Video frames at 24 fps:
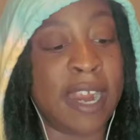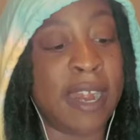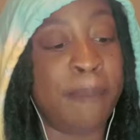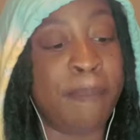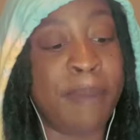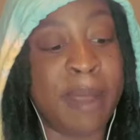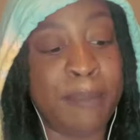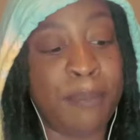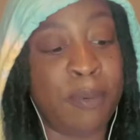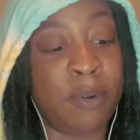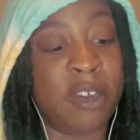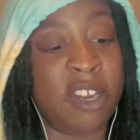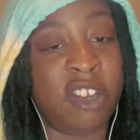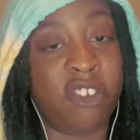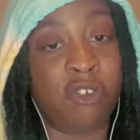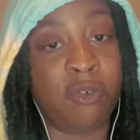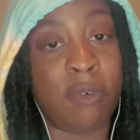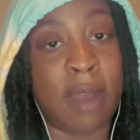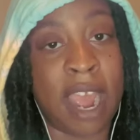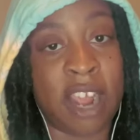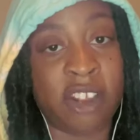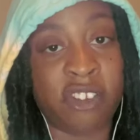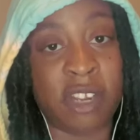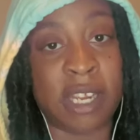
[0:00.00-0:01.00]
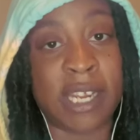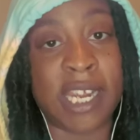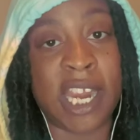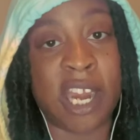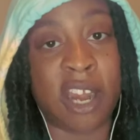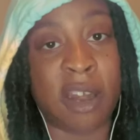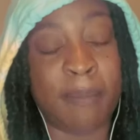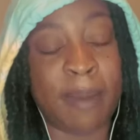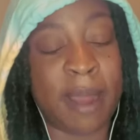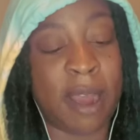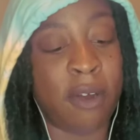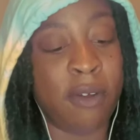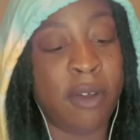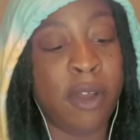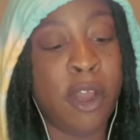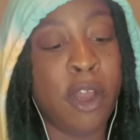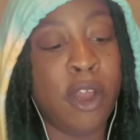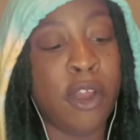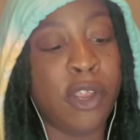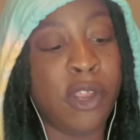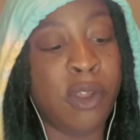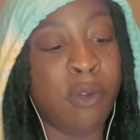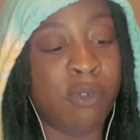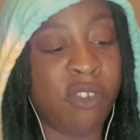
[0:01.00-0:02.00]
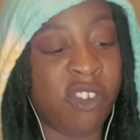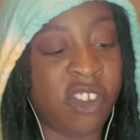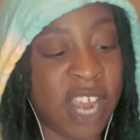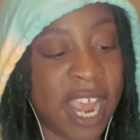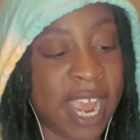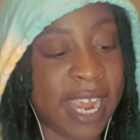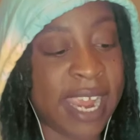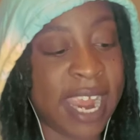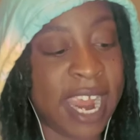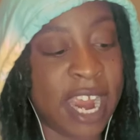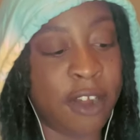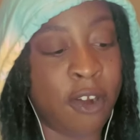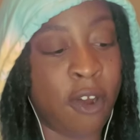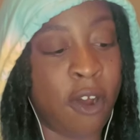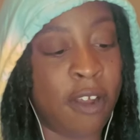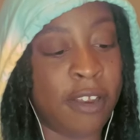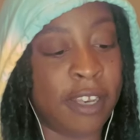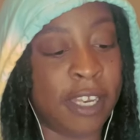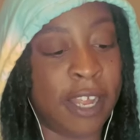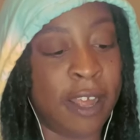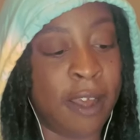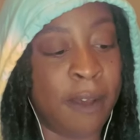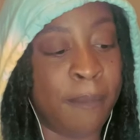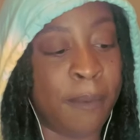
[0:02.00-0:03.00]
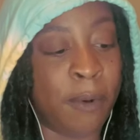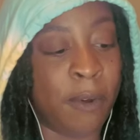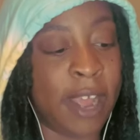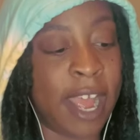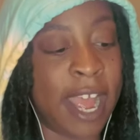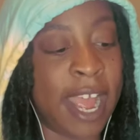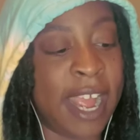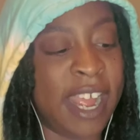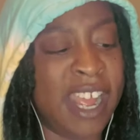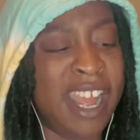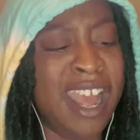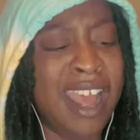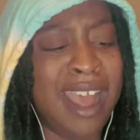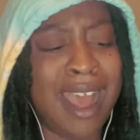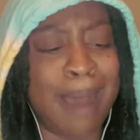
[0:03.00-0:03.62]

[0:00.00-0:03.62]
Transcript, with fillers: The people that you actually care about, you check in on them, okay?